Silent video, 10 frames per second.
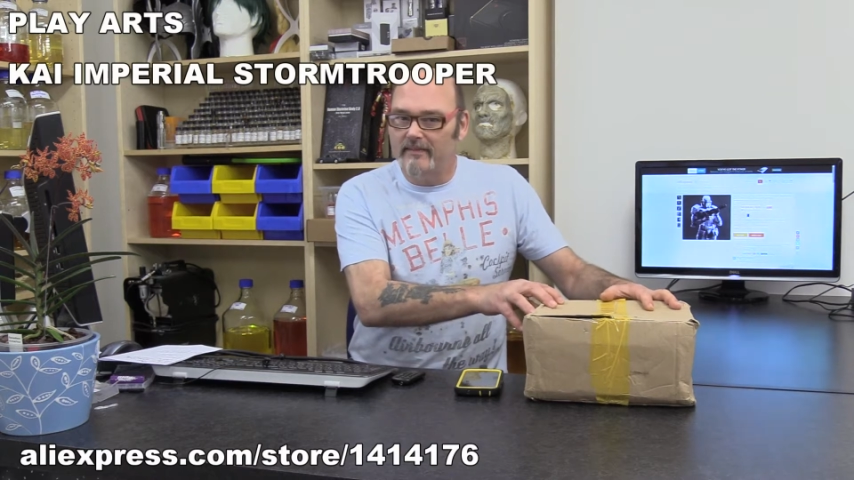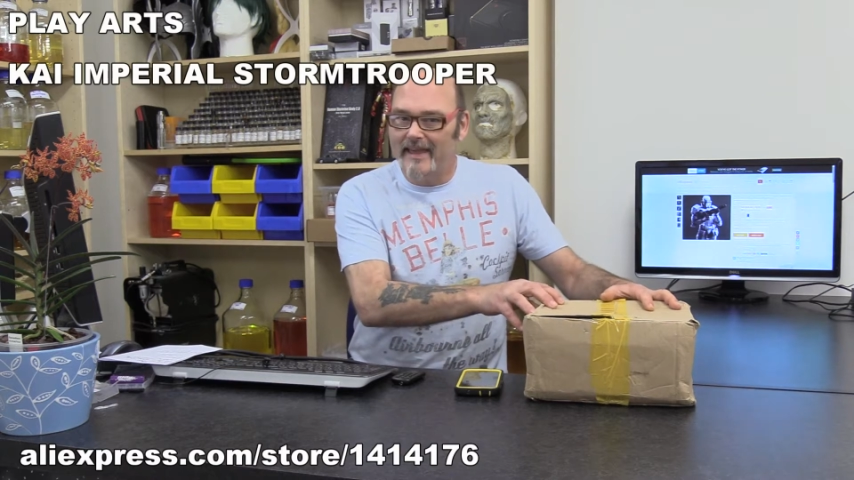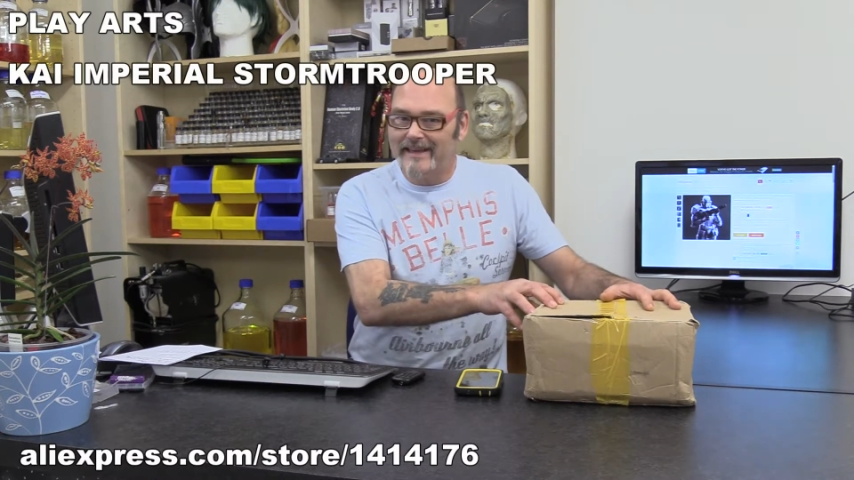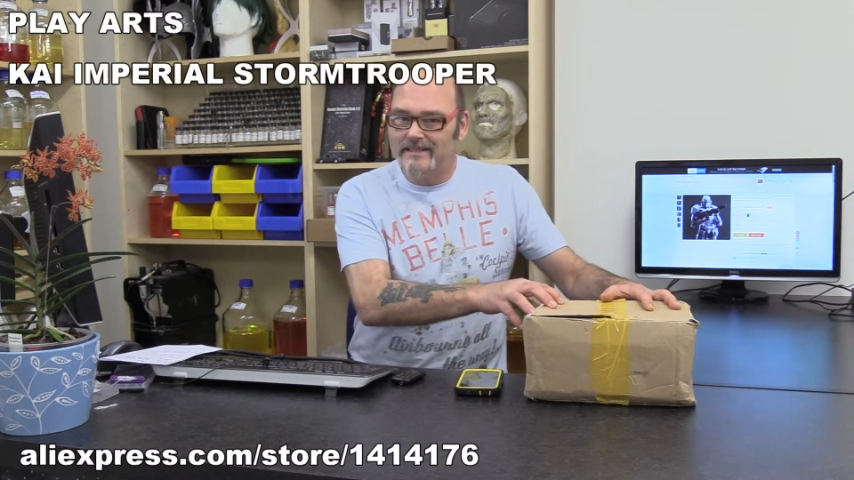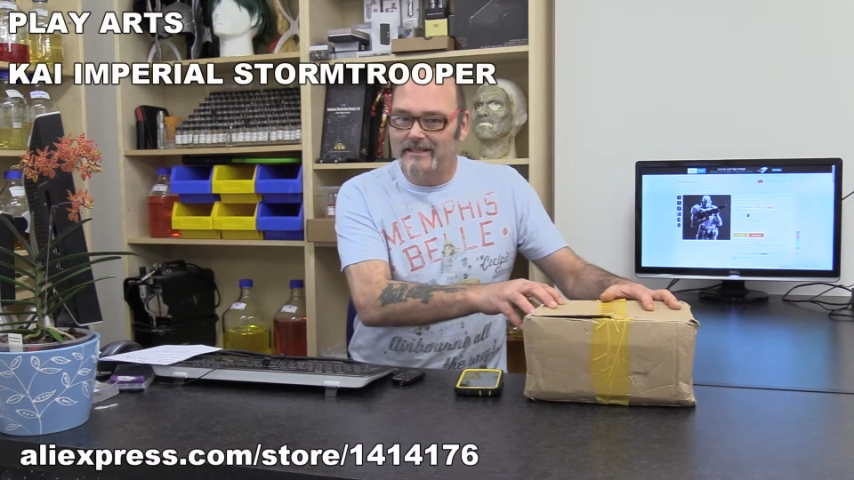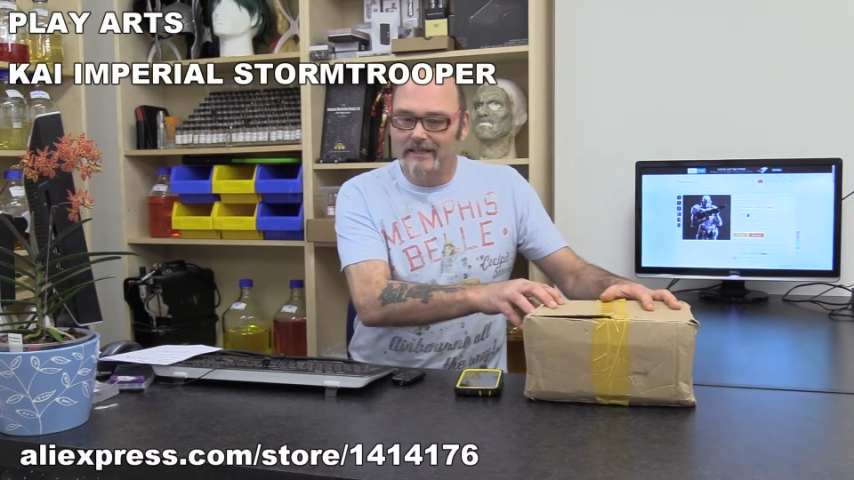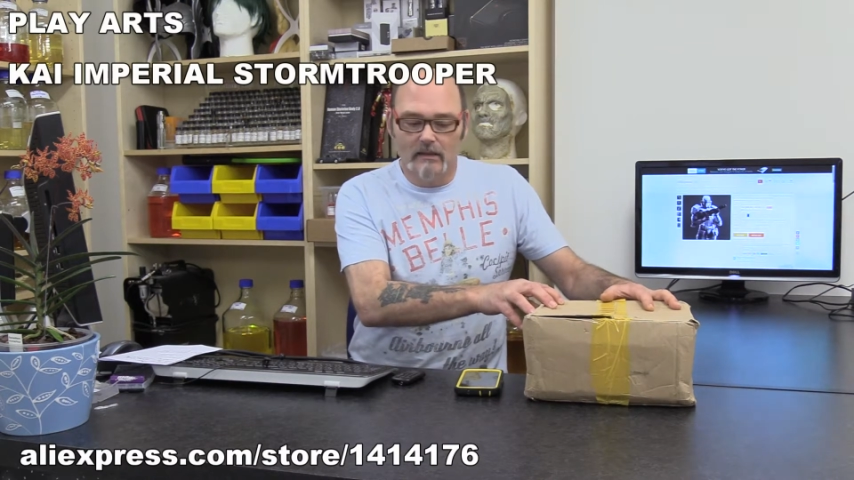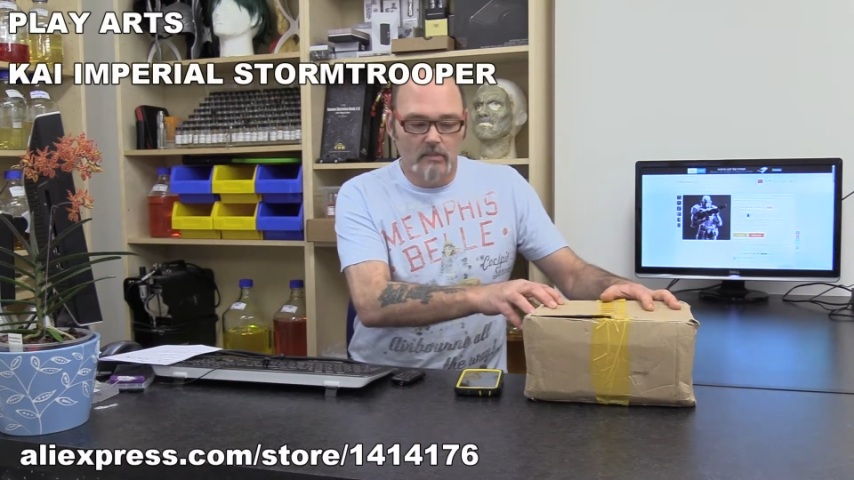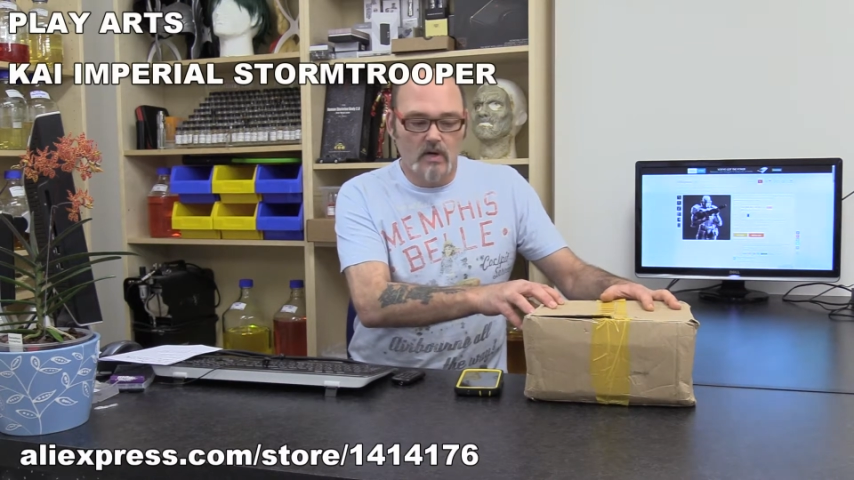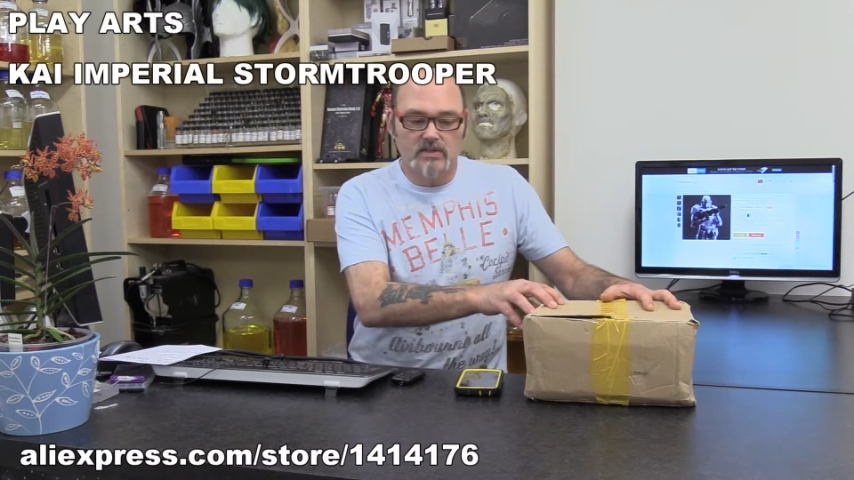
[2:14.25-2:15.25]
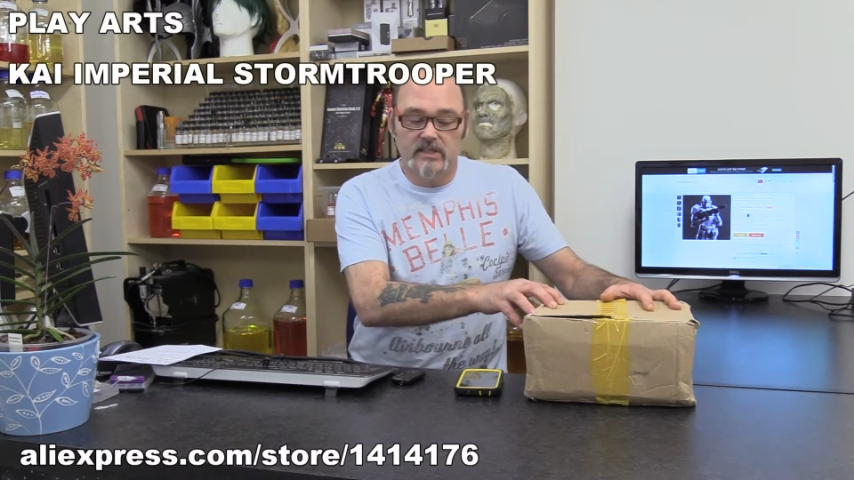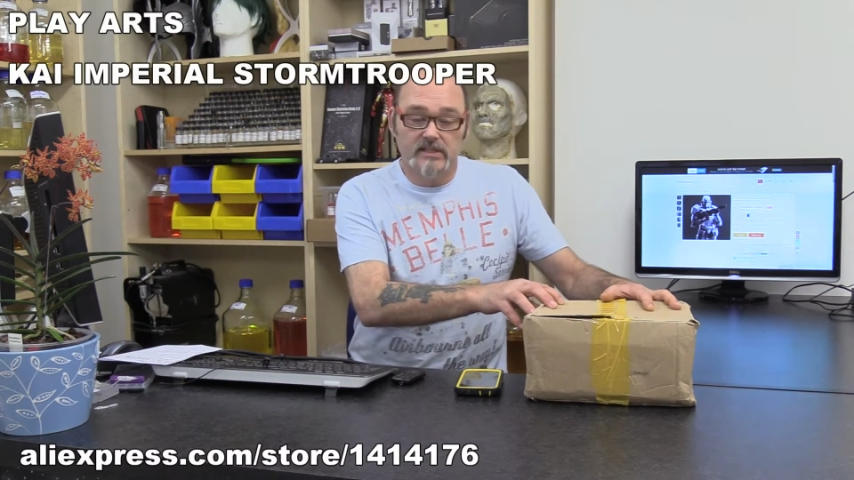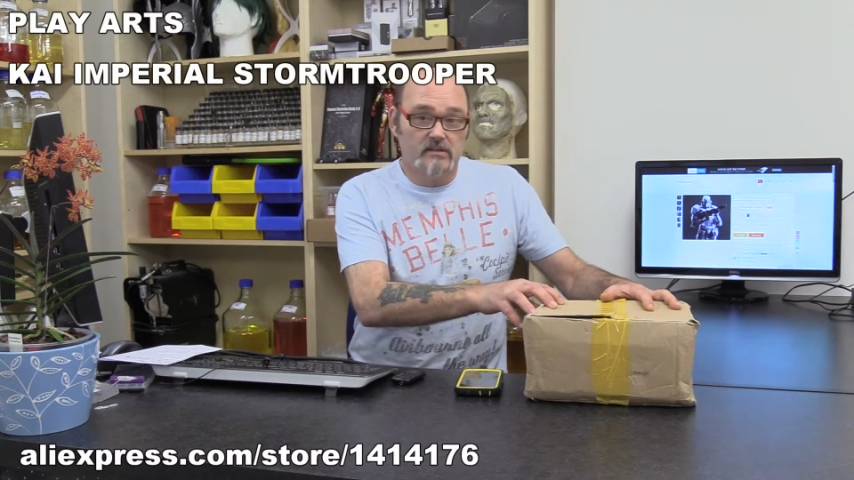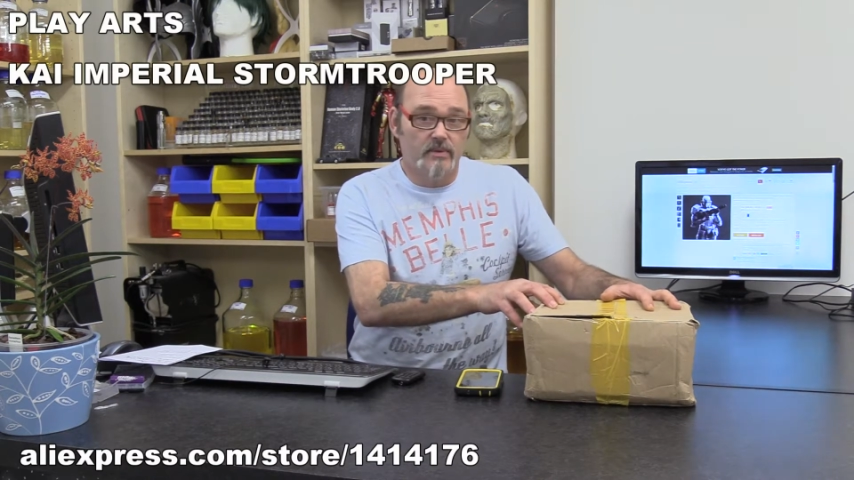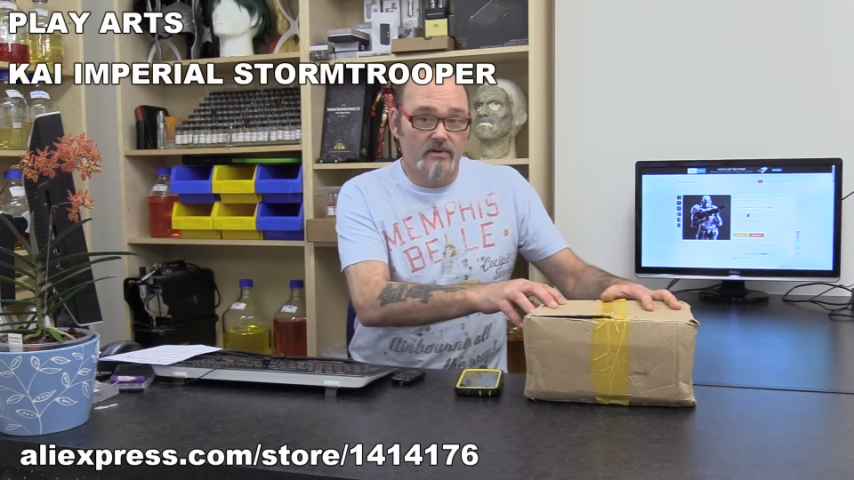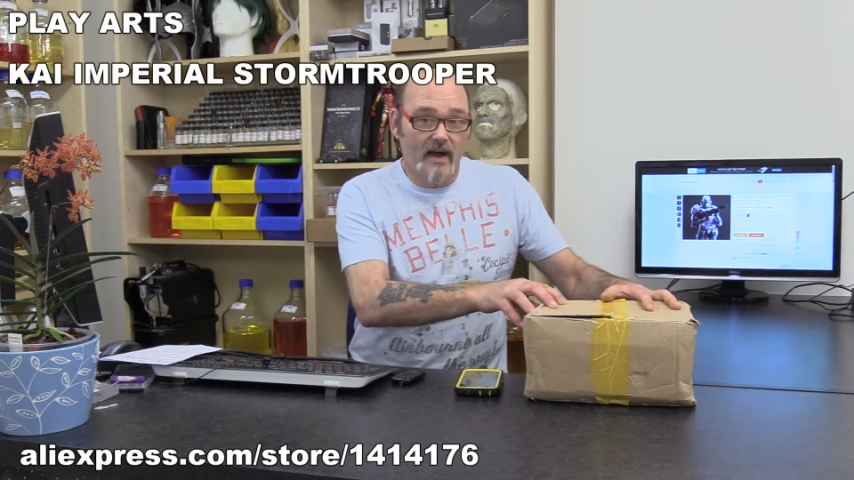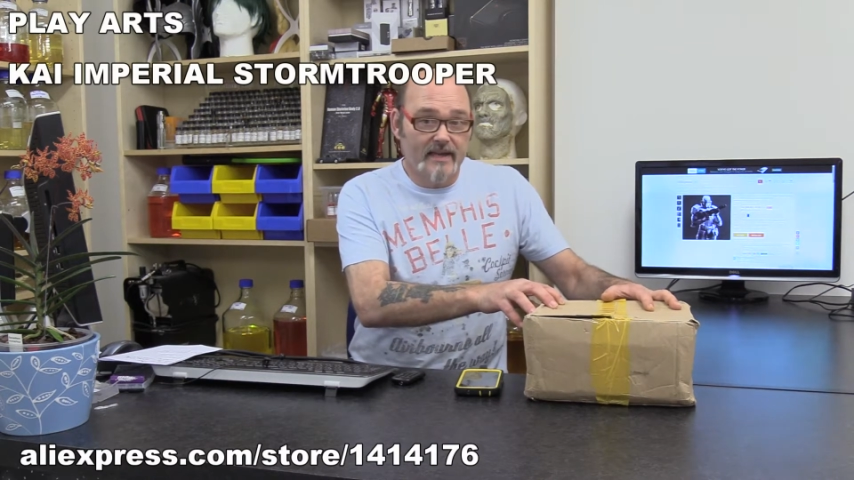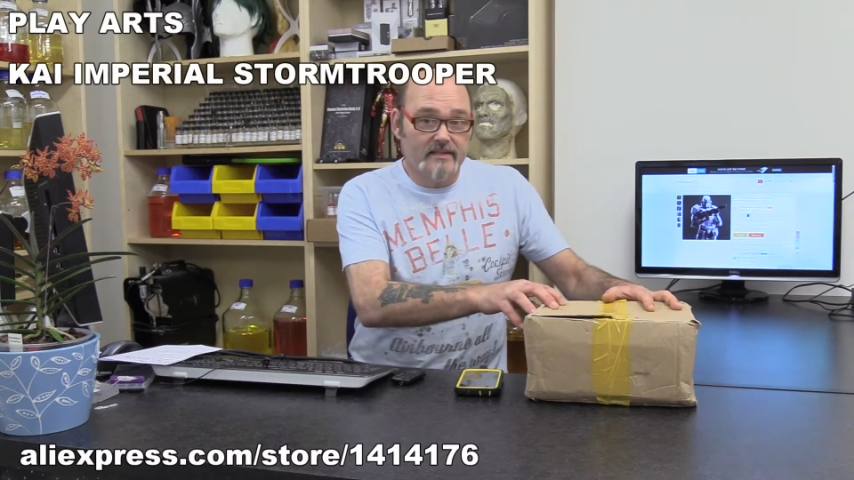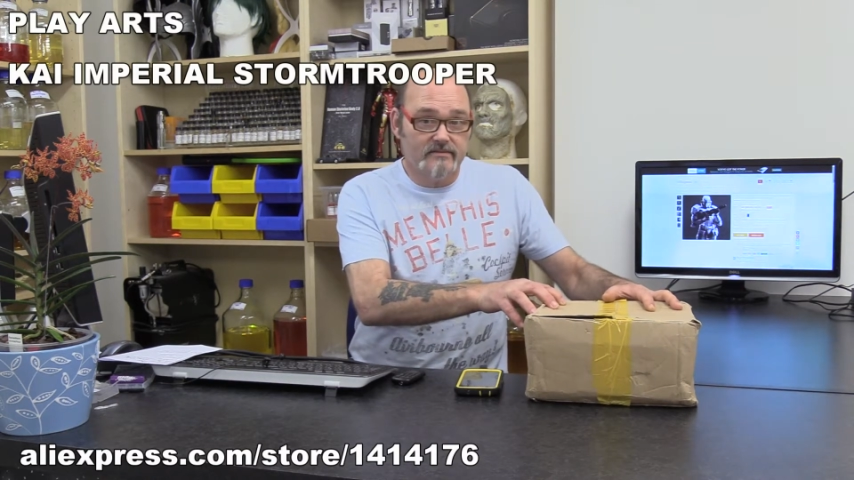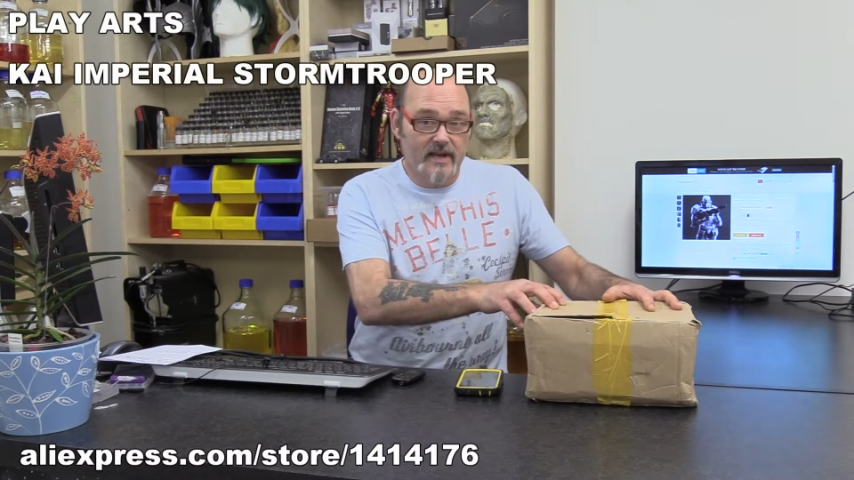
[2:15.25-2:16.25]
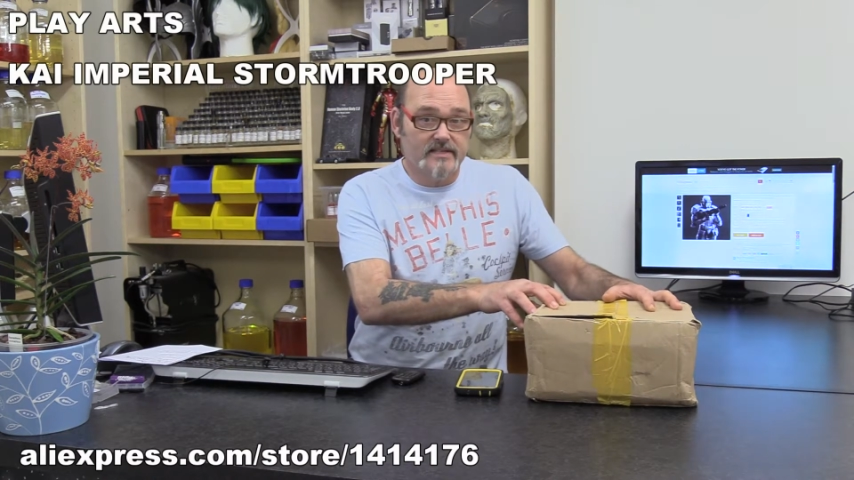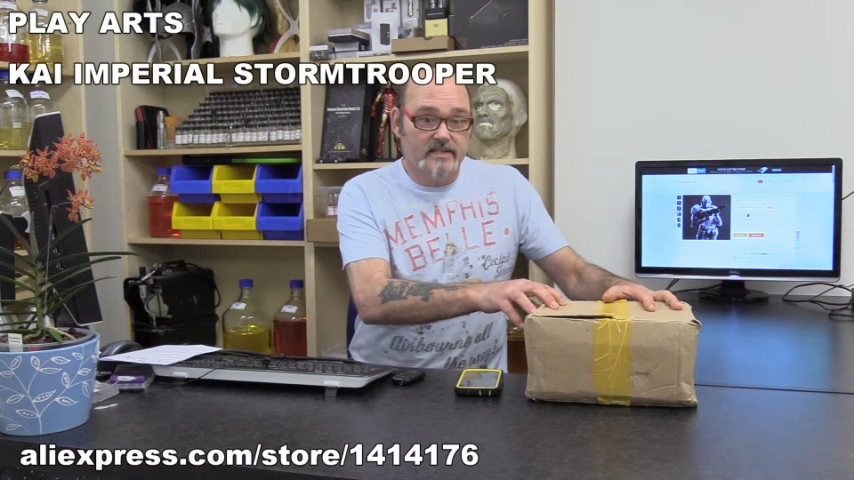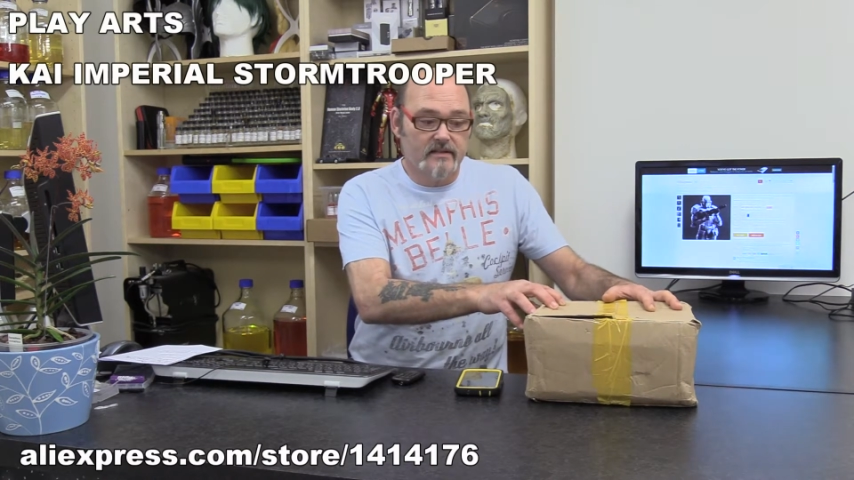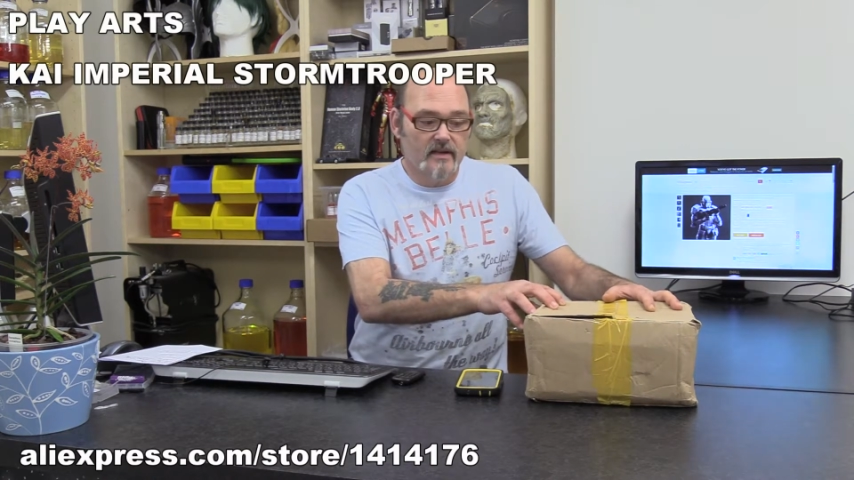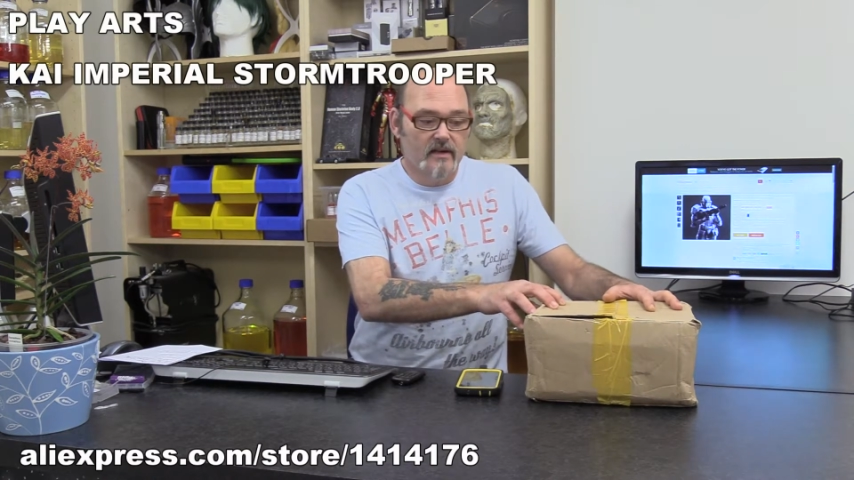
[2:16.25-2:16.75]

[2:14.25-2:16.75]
the external box, needs to be raising,